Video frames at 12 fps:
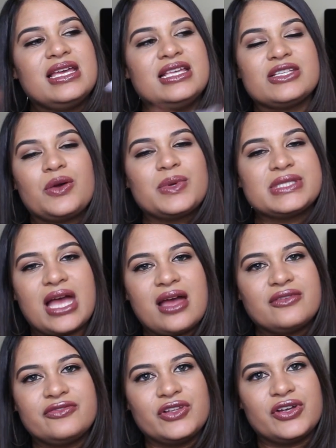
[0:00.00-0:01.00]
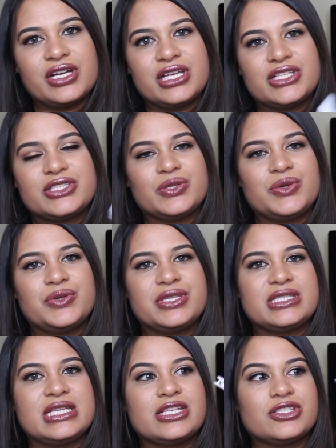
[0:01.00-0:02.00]
It's always hot in Florida, so
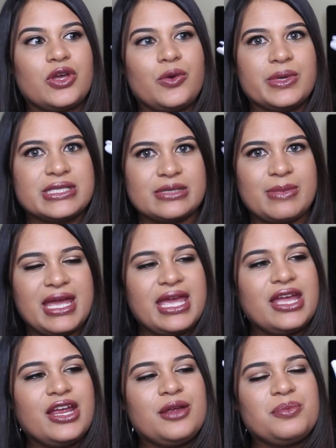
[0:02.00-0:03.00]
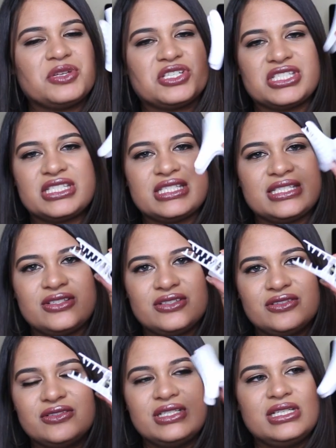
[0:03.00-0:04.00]
this thing is always in my hair, but just this
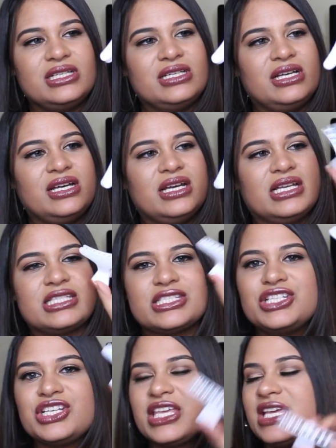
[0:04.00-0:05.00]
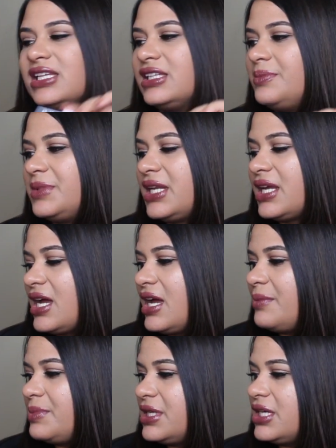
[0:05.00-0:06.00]
little Snooki clip that I
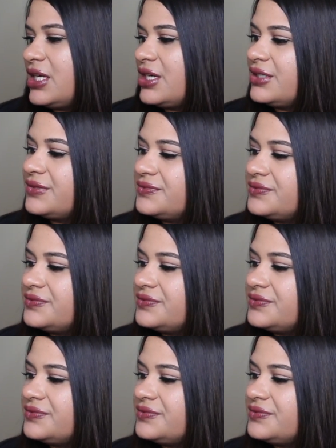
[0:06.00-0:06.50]
got up in here.